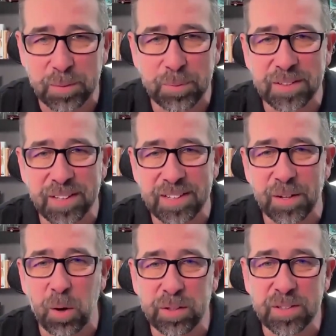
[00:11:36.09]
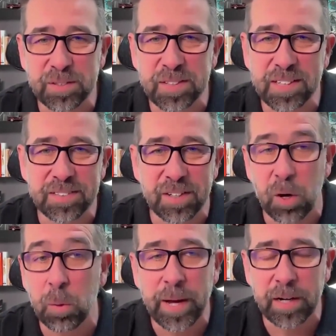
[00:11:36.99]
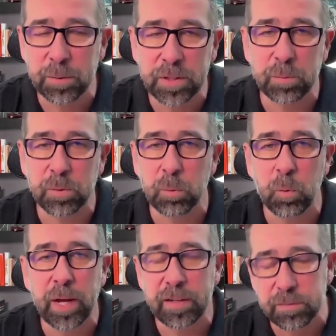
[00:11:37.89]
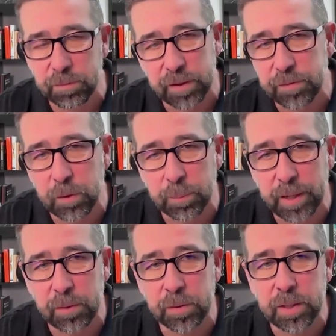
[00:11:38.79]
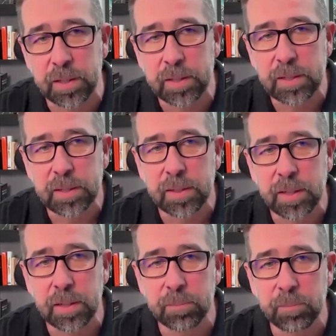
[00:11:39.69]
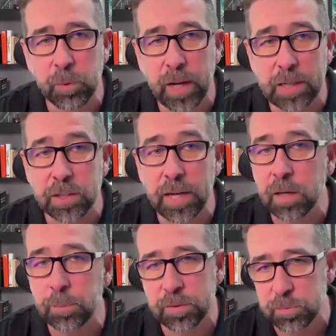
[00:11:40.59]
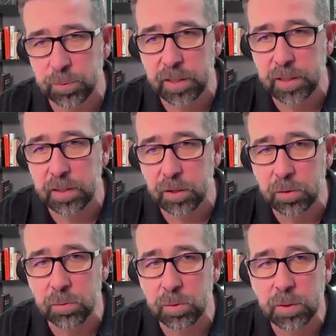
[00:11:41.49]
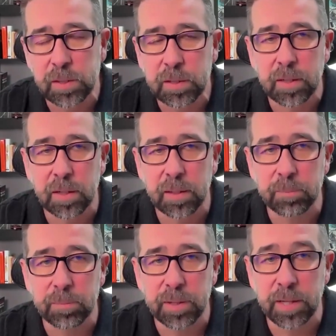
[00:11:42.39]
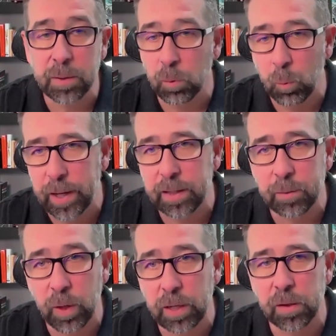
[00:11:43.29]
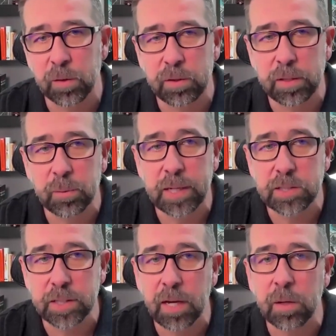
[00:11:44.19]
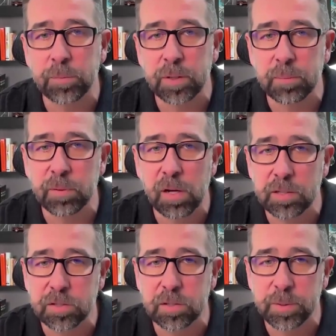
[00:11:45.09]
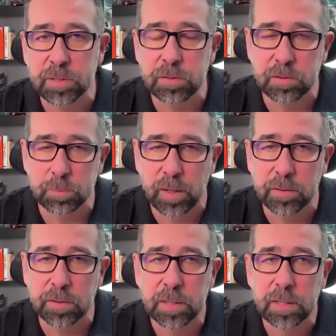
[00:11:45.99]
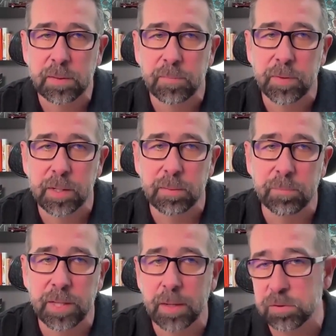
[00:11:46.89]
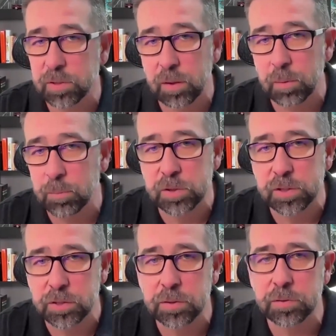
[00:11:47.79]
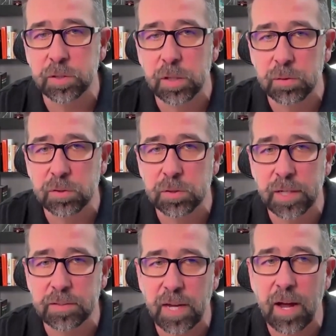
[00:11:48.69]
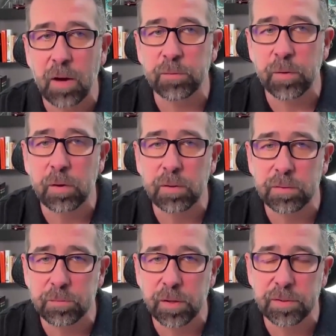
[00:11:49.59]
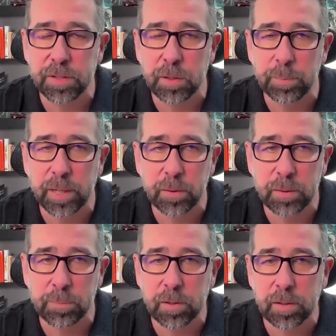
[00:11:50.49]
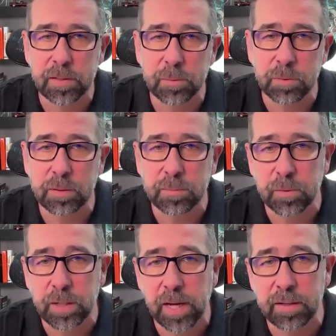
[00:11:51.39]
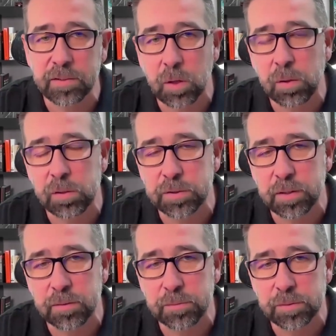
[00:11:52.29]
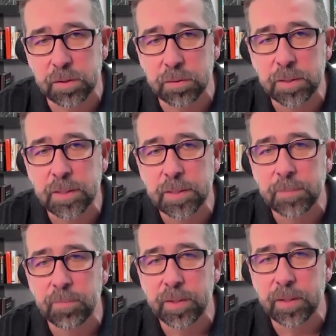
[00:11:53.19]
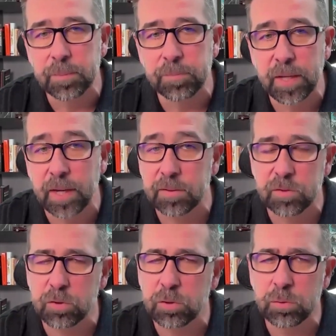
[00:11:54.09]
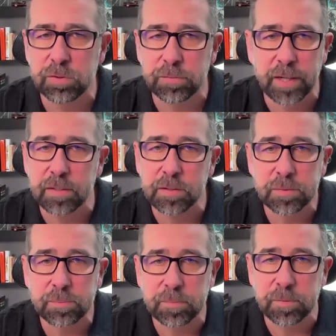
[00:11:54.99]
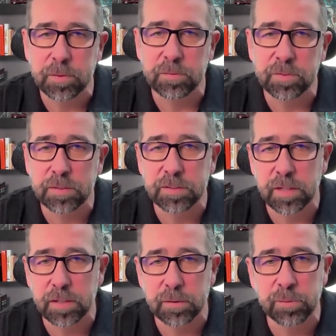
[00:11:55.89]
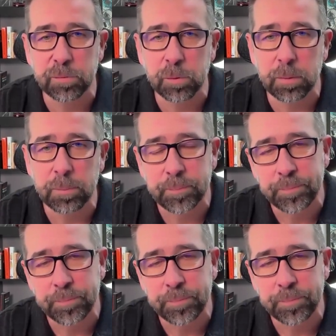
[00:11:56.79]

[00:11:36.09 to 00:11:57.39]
I mean, like all these things, home equity, we were way in front of home equity. We actually helped Spring EQ, and they were way, way early. We actually helped them launch the business model. And that was like almost 6 years ago. So that's how far in front of the home equity market that we kind of saw ourselves. So yeah, it's a huge advantage when you've seen the cycle before.